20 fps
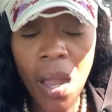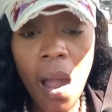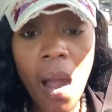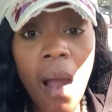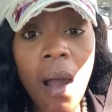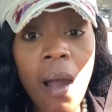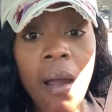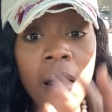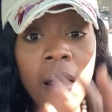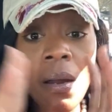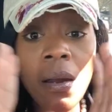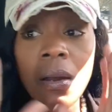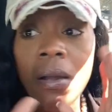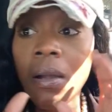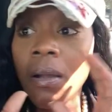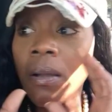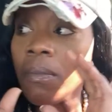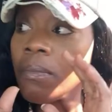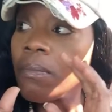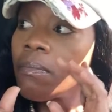our
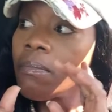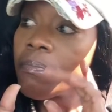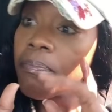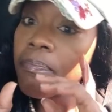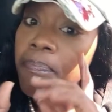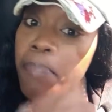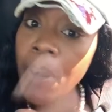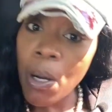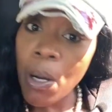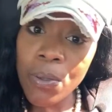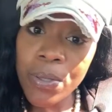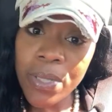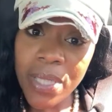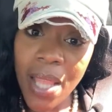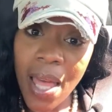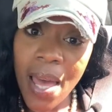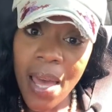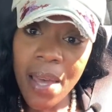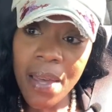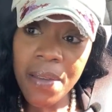post
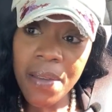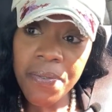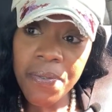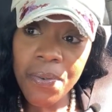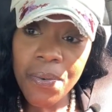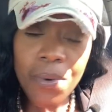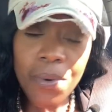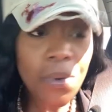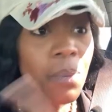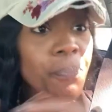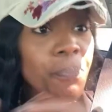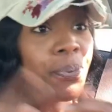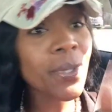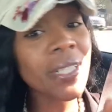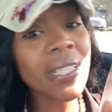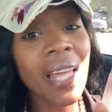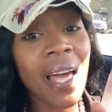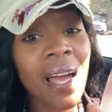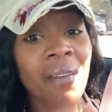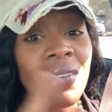live or
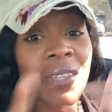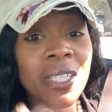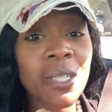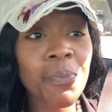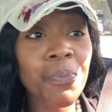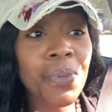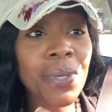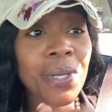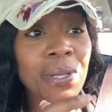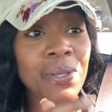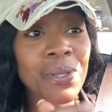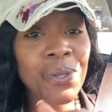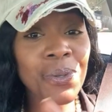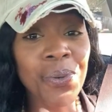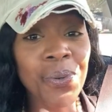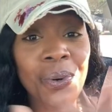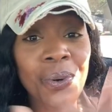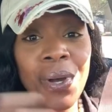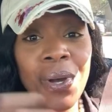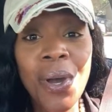pre-live. It depends
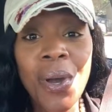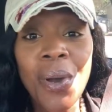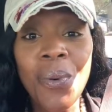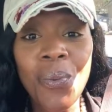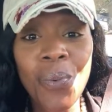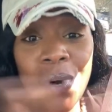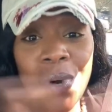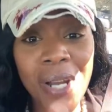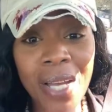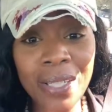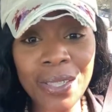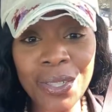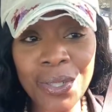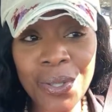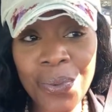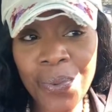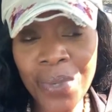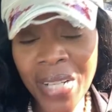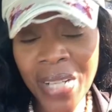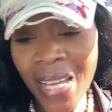on what I
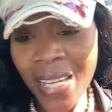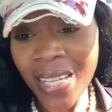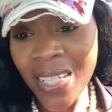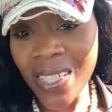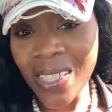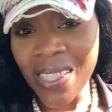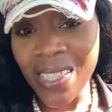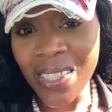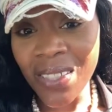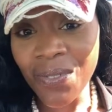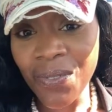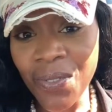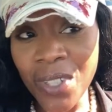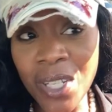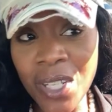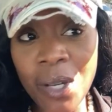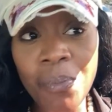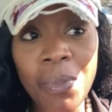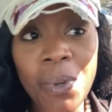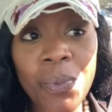do when I edit this
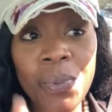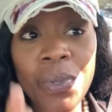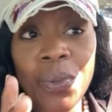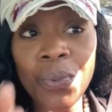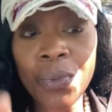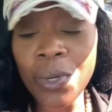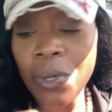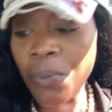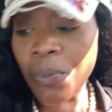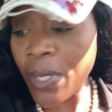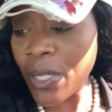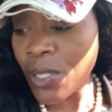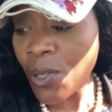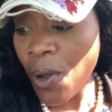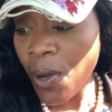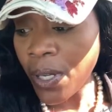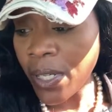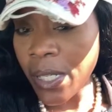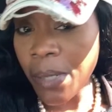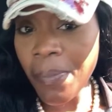video, but we will be
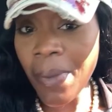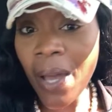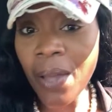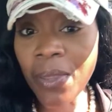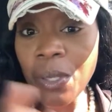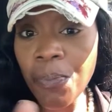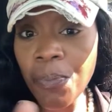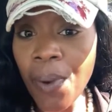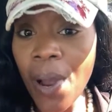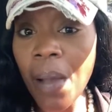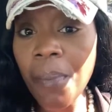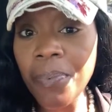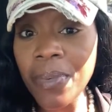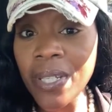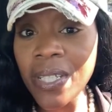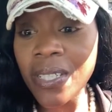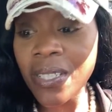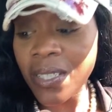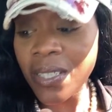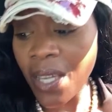talking about the
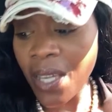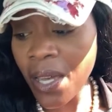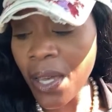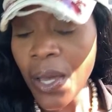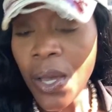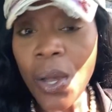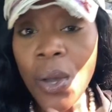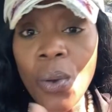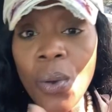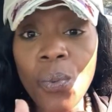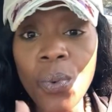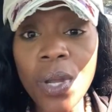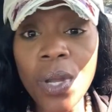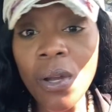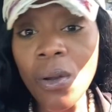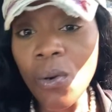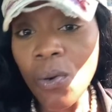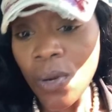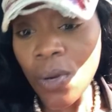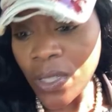properties that we are
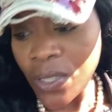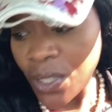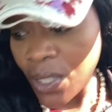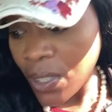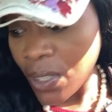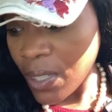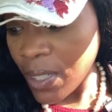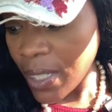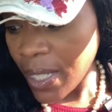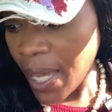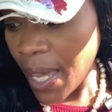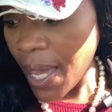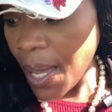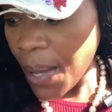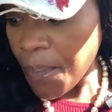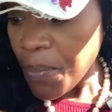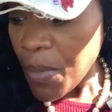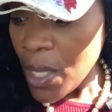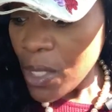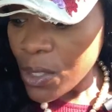going to look at.
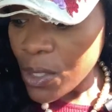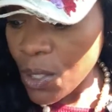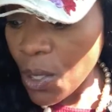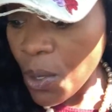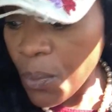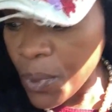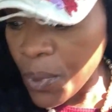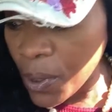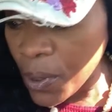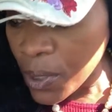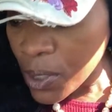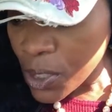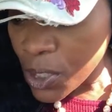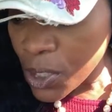So we're going to